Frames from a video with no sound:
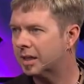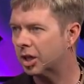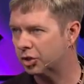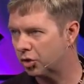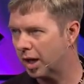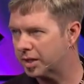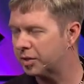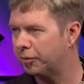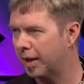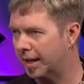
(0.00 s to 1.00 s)
called
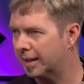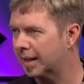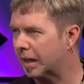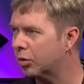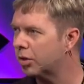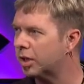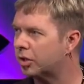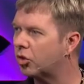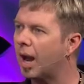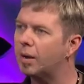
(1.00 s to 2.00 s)
Trust Fund. In order to
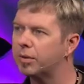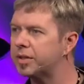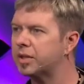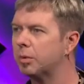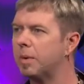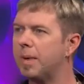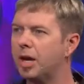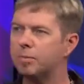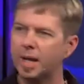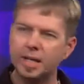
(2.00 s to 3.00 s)
track with us a little bit
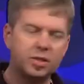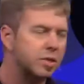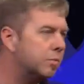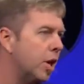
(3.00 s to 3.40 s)
better, you might need some